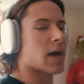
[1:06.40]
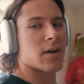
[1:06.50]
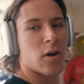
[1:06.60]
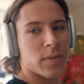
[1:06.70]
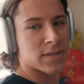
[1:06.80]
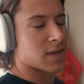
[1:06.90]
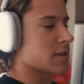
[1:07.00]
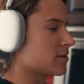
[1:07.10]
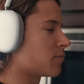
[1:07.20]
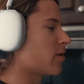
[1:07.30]
yeah, I, I, hope that's not
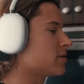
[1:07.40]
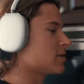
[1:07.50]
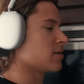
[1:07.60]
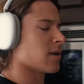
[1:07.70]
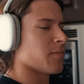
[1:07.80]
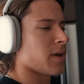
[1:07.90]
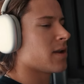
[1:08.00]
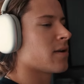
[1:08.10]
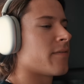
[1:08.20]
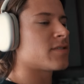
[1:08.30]
like depressing or not. I
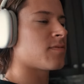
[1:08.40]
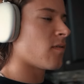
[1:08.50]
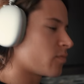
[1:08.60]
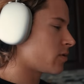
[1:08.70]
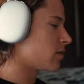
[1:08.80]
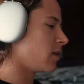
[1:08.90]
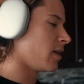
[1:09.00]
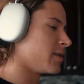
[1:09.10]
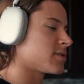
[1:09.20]
don't know. I just felt weird today.